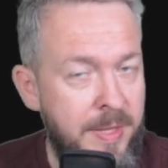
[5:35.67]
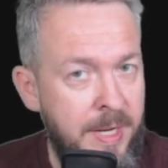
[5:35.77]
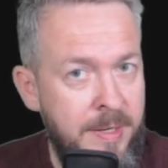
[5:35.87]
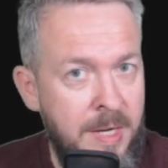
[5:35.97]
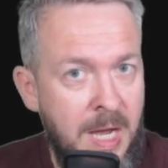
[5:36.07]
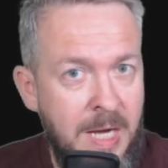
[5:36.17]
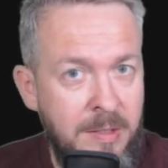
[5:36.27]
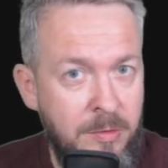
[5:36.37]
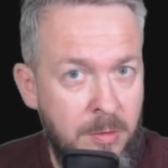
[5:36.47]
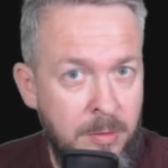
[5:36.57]
Then I
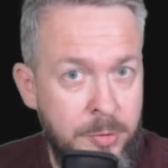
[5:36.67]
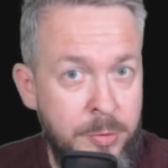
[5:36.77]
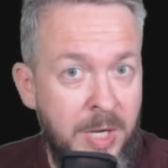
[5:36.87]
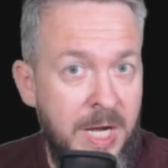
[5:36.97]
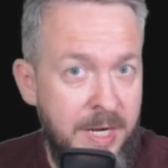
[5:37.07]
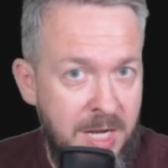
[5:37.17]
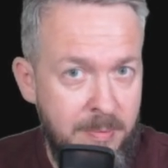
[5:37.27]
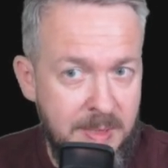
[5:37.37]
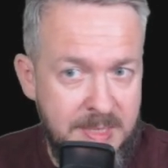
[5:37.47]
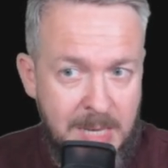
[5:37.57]
did also
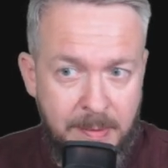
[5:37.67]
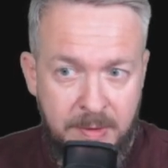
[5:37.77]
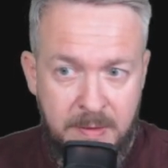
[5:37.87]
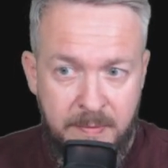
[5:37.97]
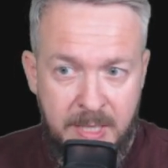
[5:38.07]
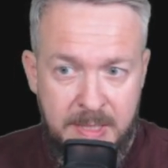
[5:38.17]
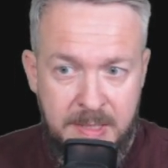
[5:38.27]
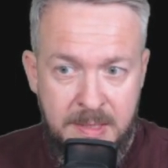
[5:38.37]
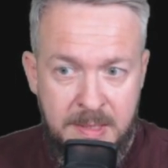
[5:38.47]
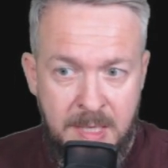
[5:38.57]
enable some of the
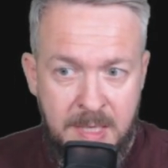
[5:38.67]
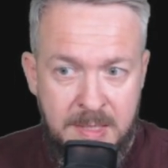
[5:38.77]
devices,